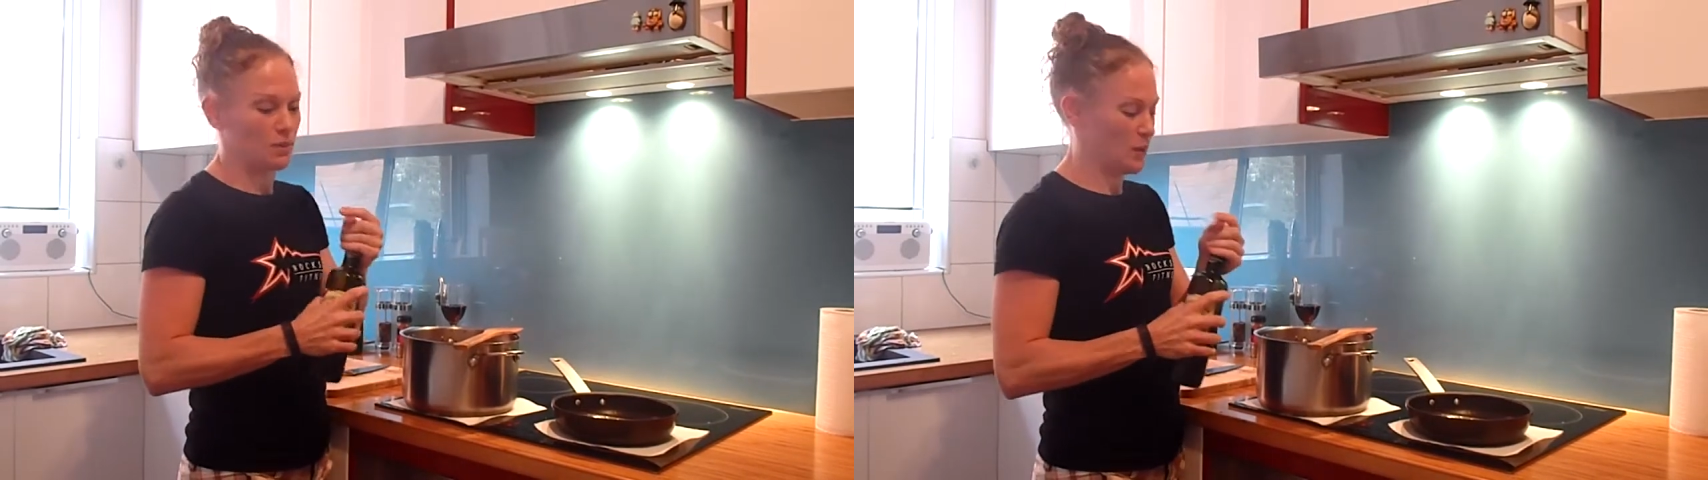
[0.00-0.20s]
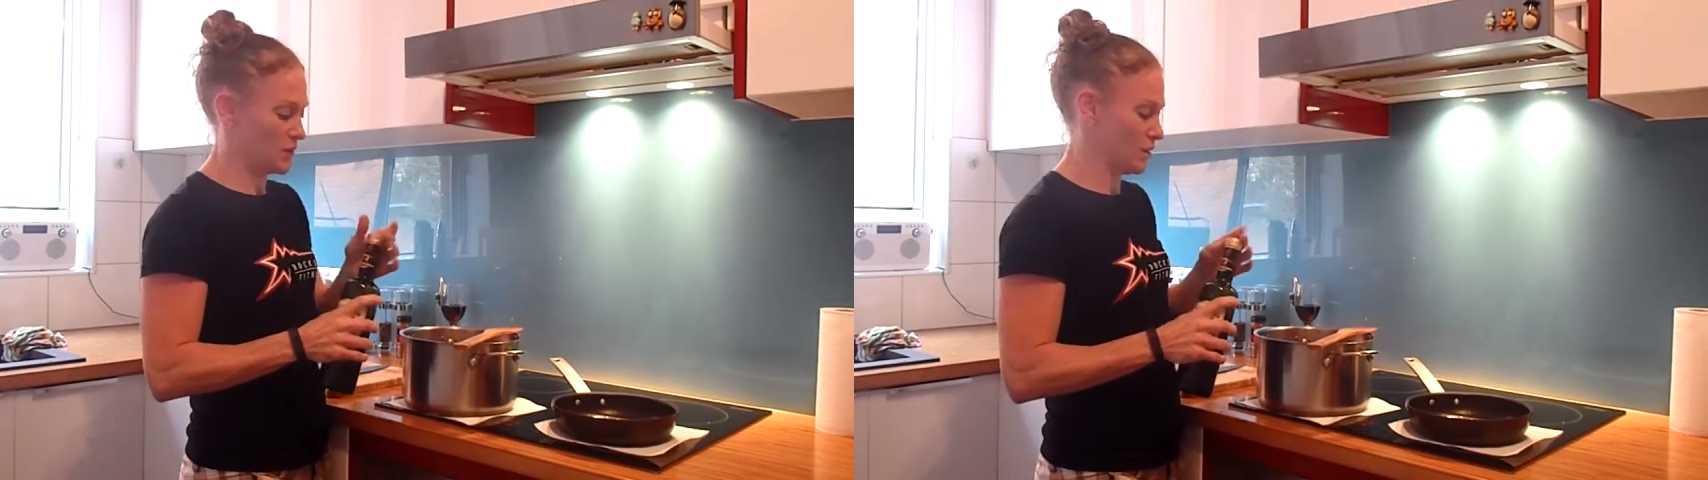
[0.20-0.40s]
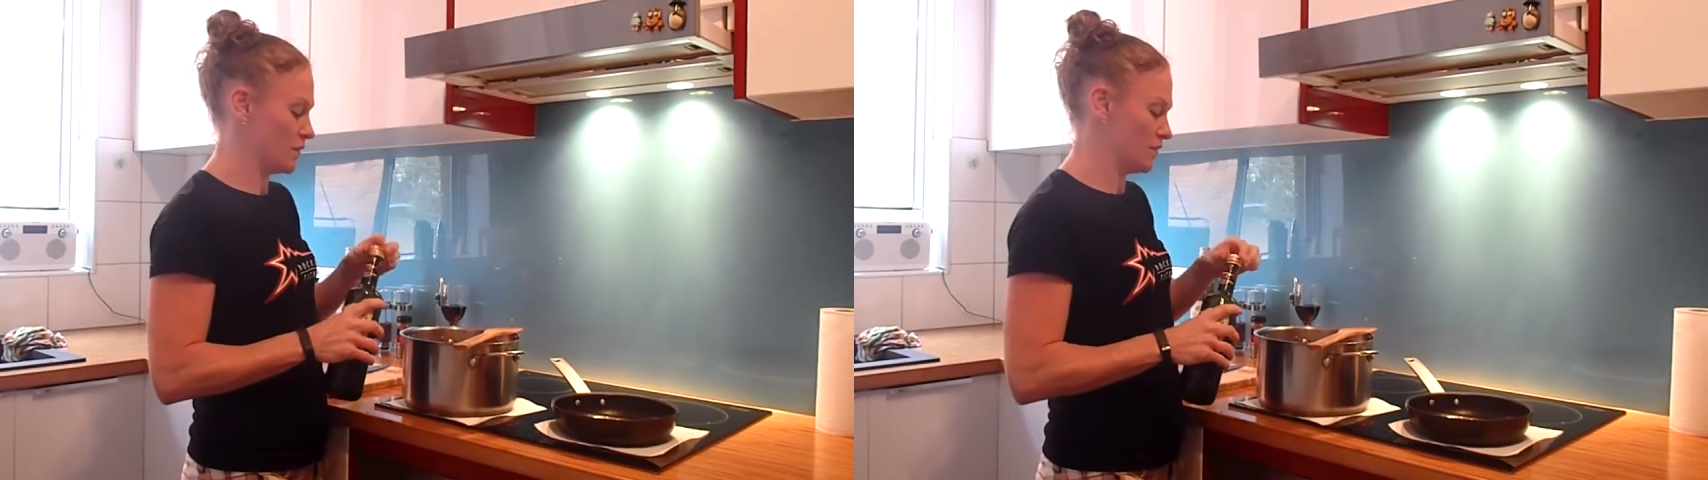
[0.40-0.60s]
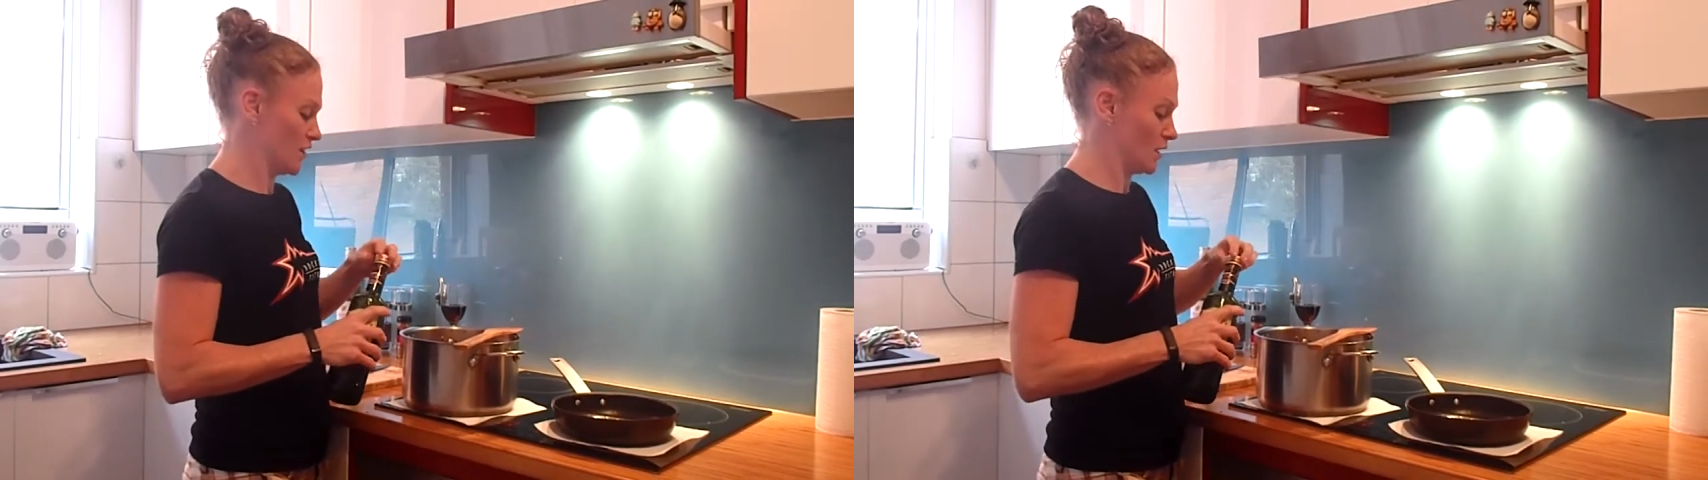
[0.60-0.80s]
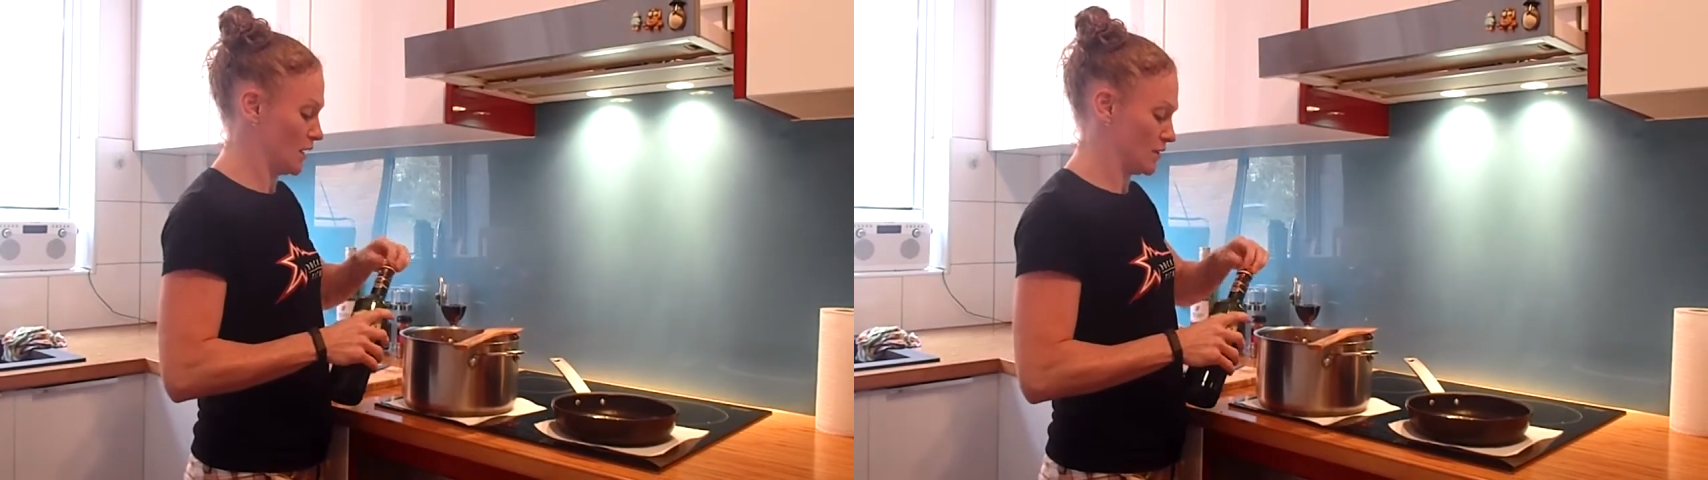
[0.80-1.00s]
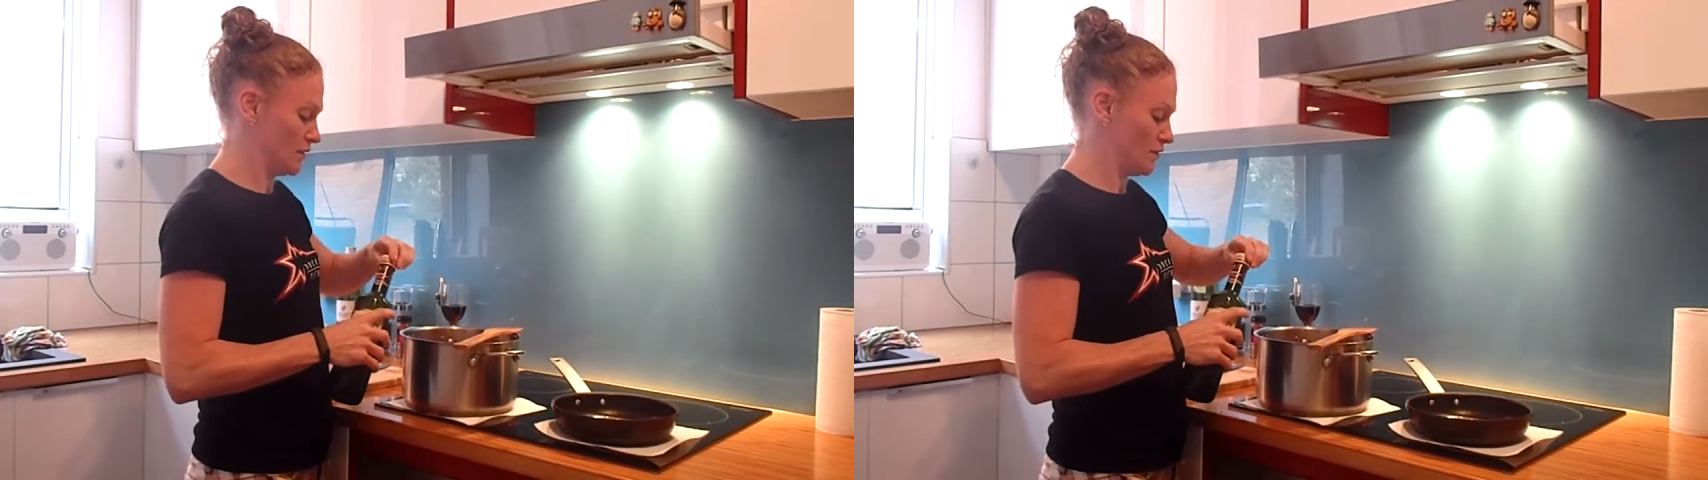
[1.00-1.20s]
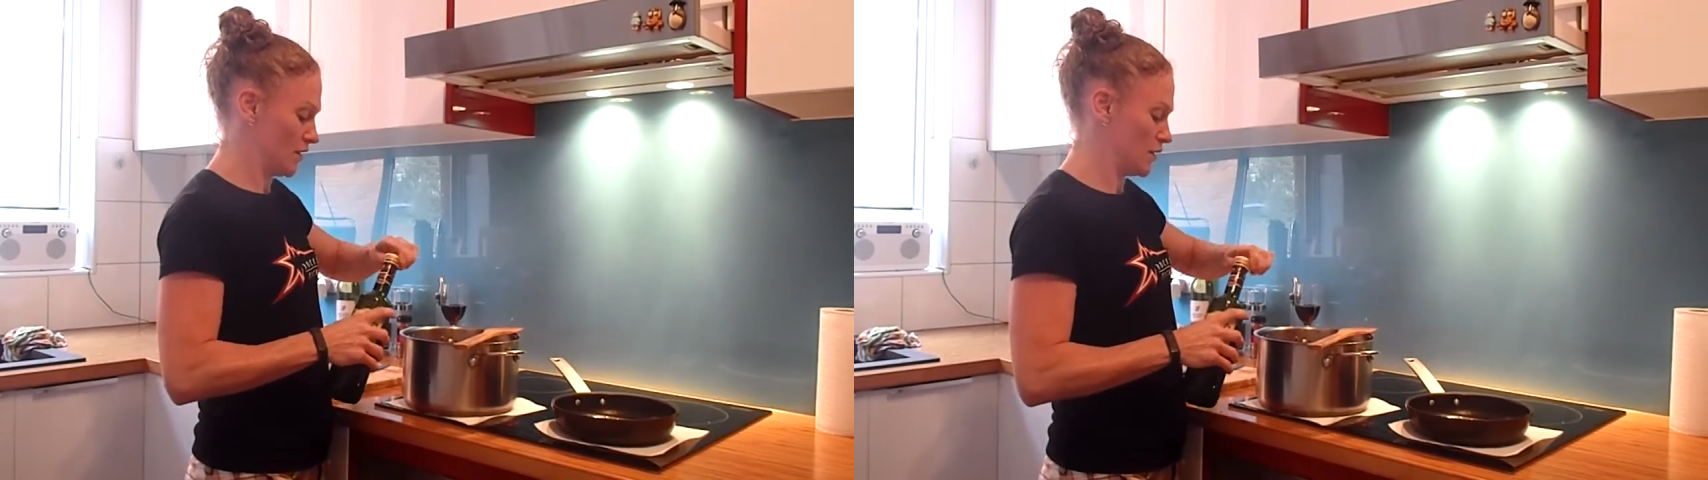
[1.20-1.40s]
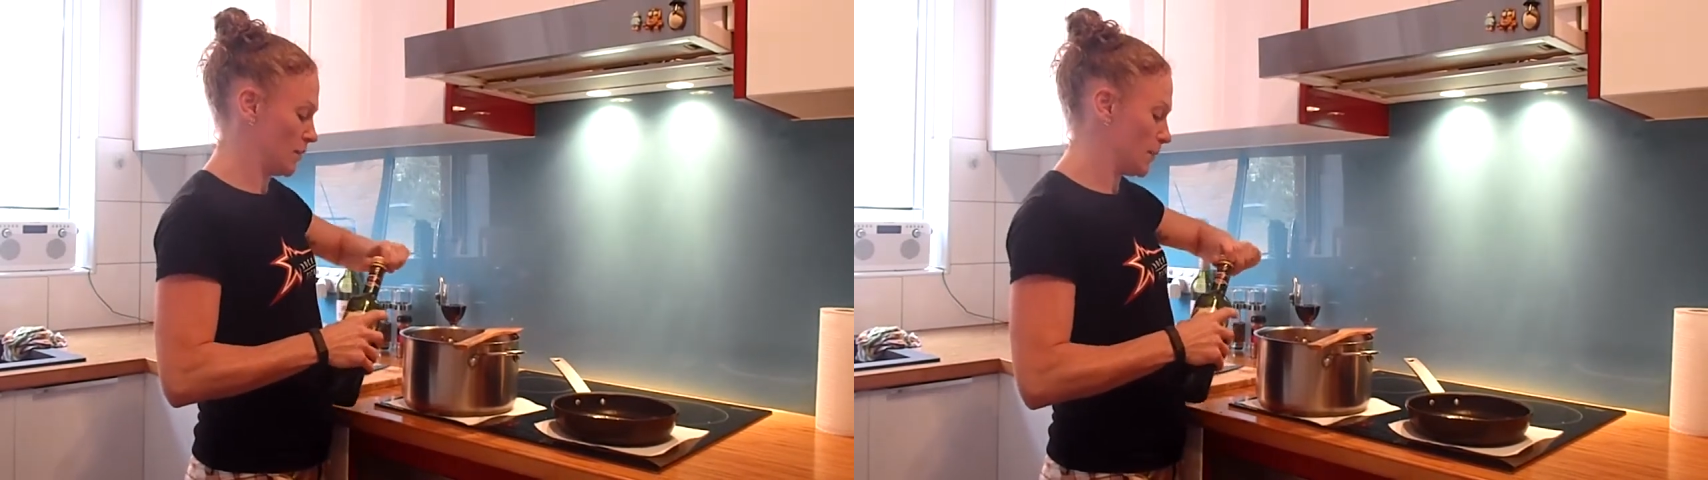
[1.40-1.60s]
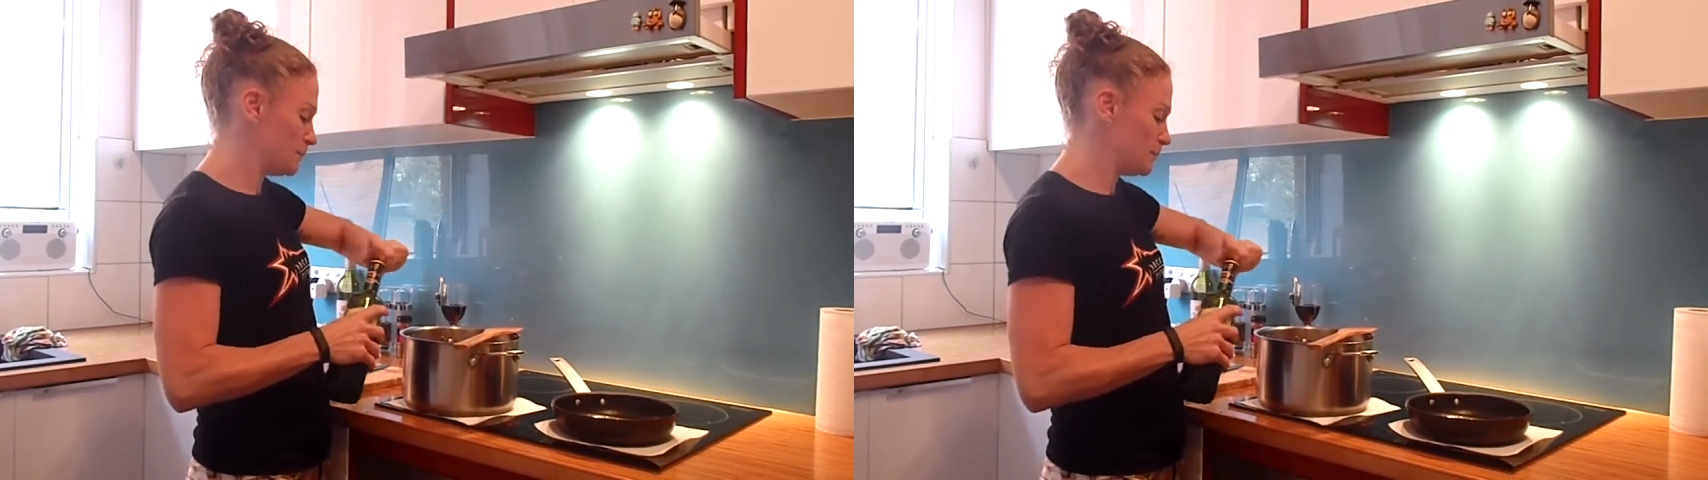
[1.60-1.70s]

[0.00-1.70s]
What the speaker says: the balsamic vinegar hasn't affected me.